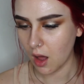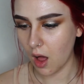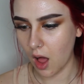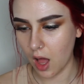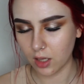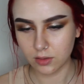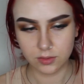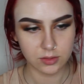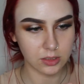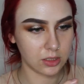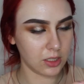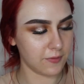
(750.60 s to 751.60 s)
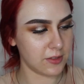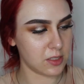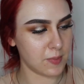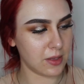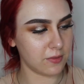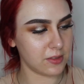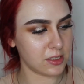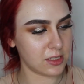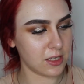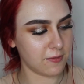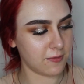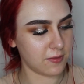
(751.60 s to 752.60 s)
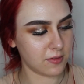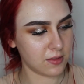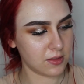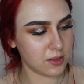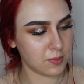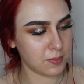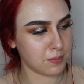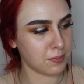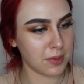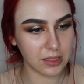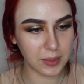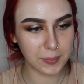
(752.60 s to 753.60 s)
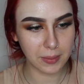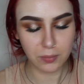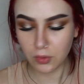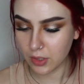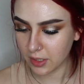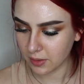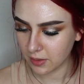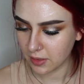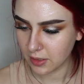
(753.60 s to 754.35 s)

Oh, I love the smell of this stuff. Spray a little bit more.